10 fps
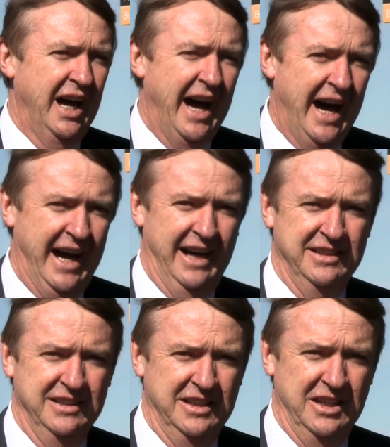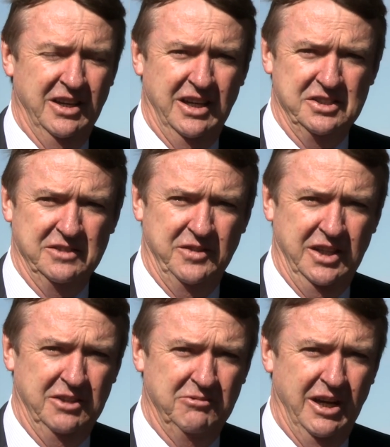are, in the eyes of
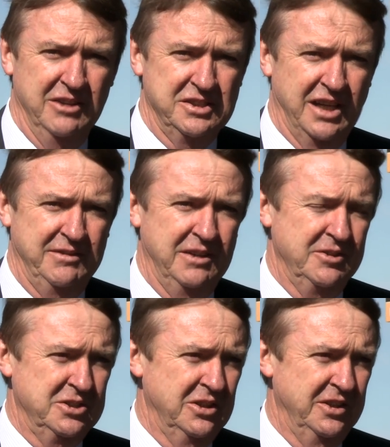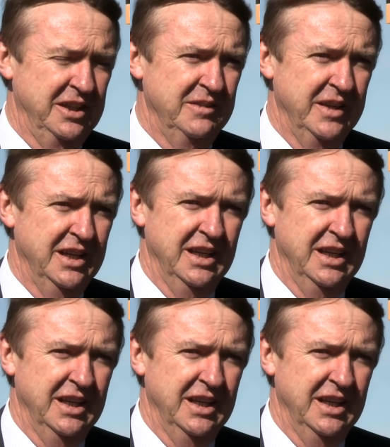the road safety fraternity,